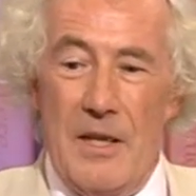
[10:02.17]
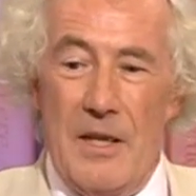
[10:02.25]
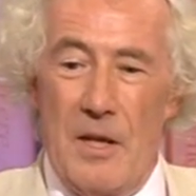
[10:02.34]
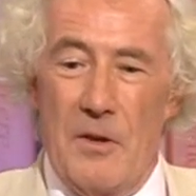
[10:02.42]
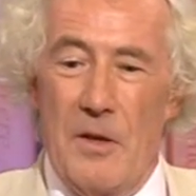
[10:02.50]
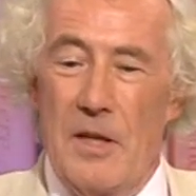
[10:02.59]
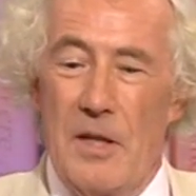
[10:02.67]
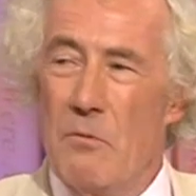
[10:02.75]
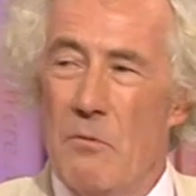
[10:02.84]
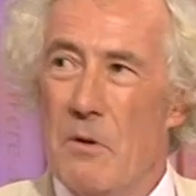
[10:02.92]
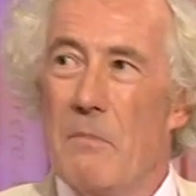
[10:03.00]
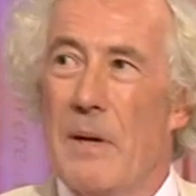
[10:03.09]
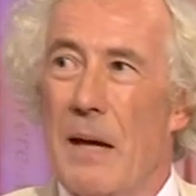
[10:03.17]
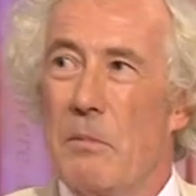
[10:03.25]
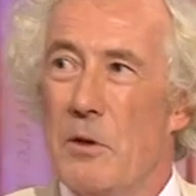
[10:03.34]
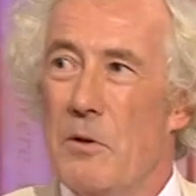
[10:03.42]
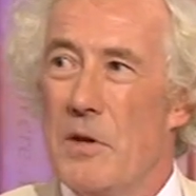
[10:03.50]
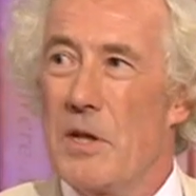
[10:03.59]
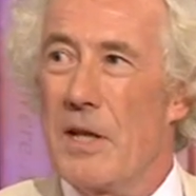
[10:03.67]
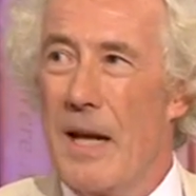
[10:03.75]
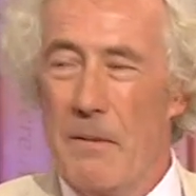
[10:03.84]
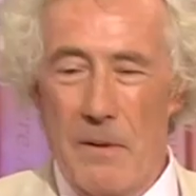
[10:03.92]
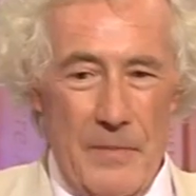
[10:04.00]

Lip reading: so that he wouldn't be able to escape.